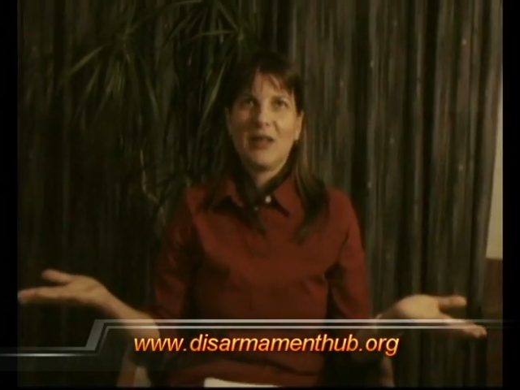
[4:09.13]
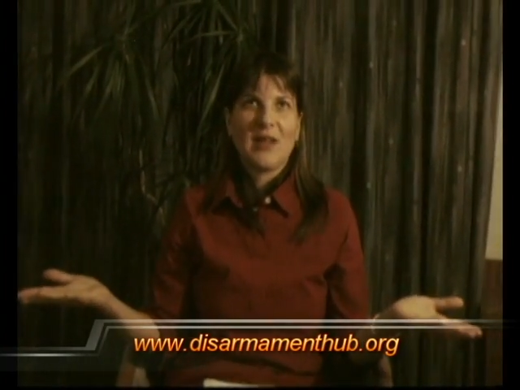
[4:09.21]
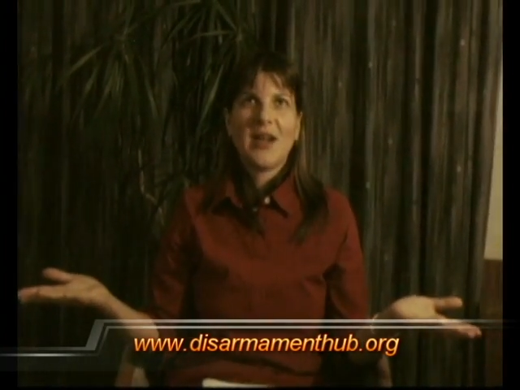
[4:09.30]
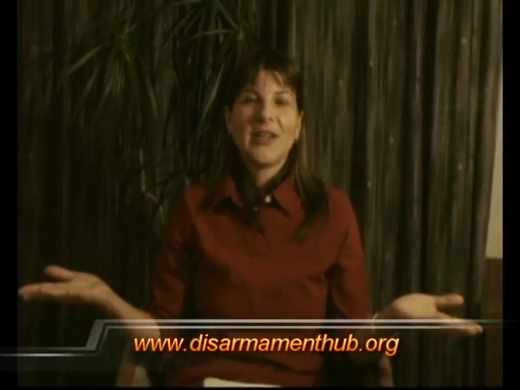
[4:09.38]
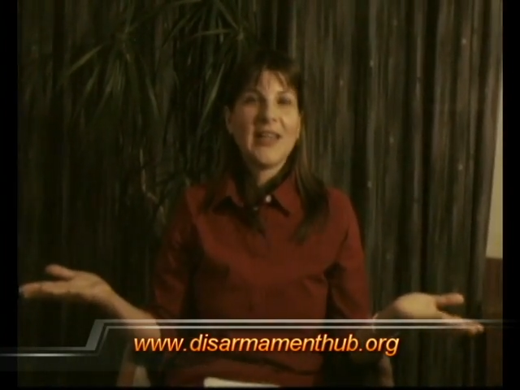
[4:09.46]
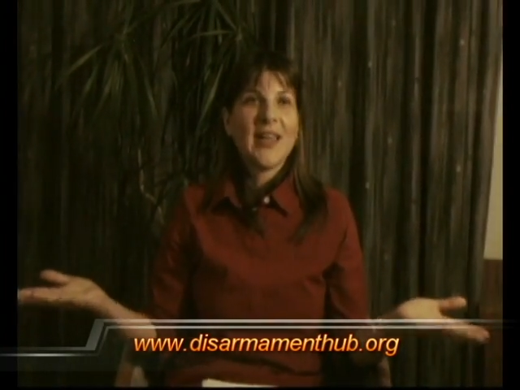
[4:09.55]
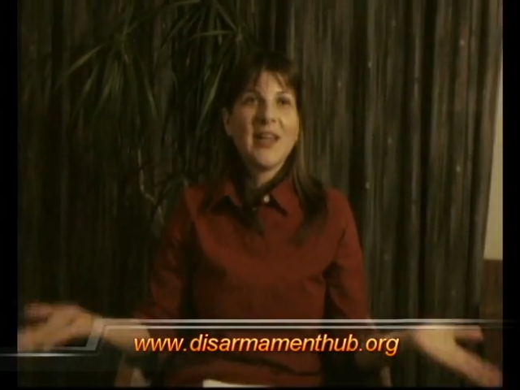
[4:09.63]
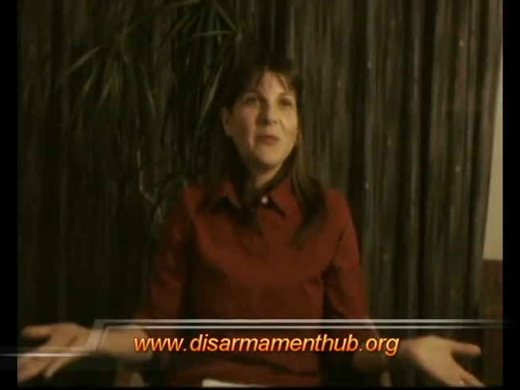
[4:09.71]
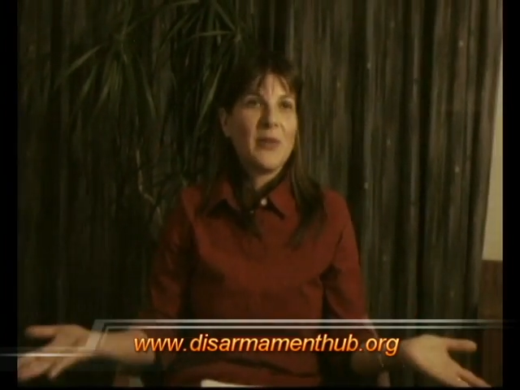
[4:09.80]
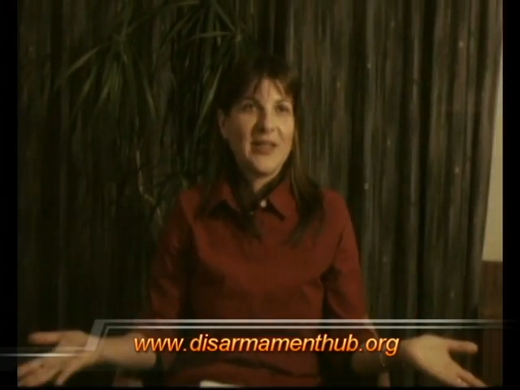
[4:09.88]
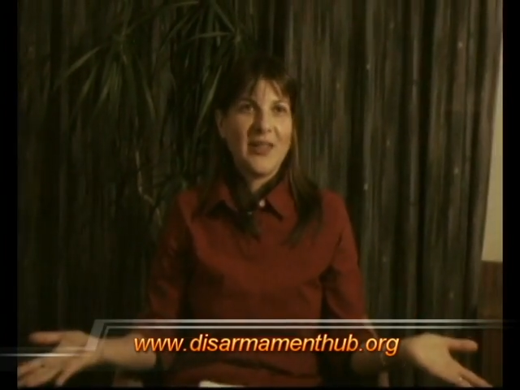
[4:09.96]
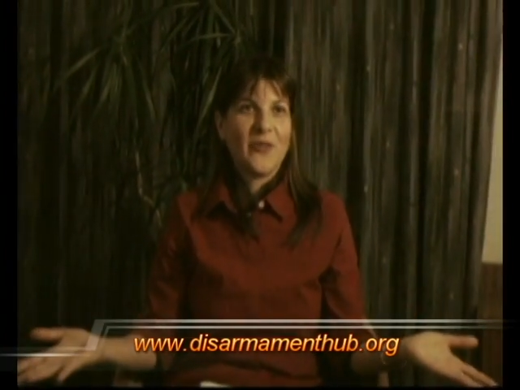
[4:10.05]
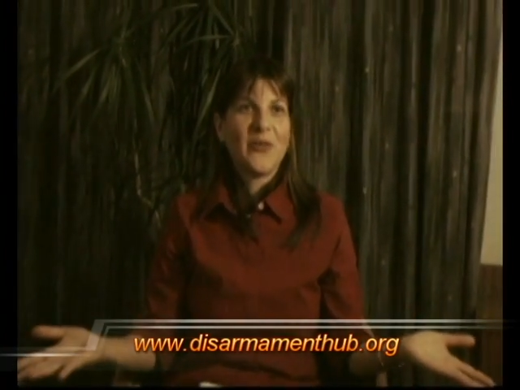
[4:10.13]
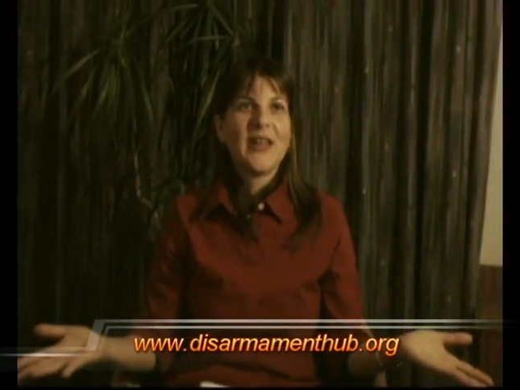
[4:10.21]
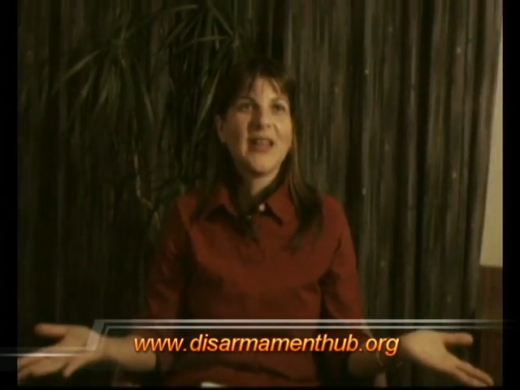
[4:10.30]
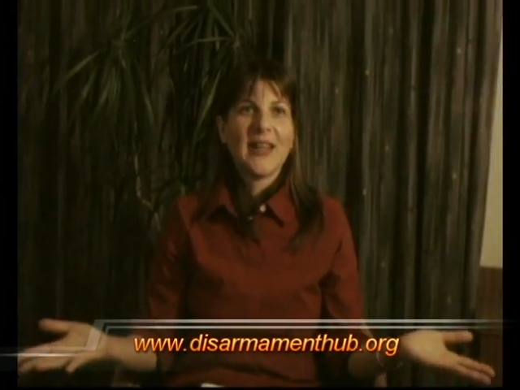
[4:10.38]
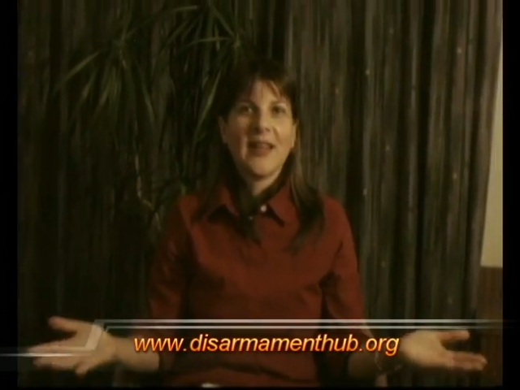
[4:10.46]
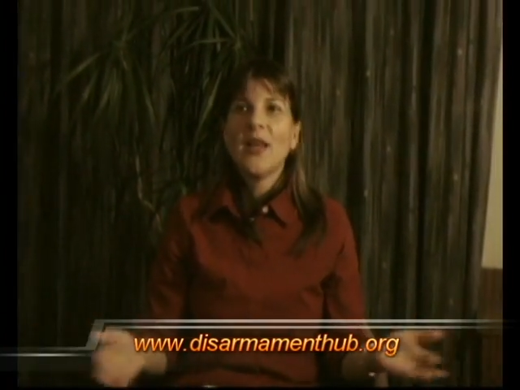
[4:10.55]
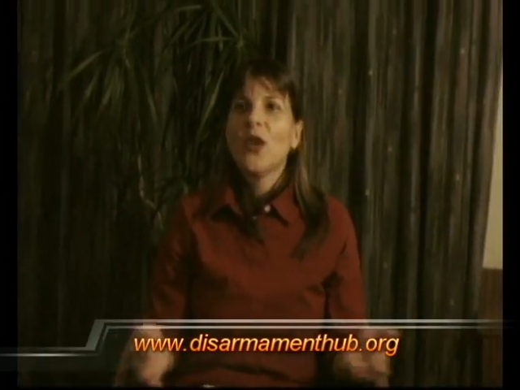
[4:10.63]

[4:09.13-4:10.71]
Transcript: hardly anybody, really,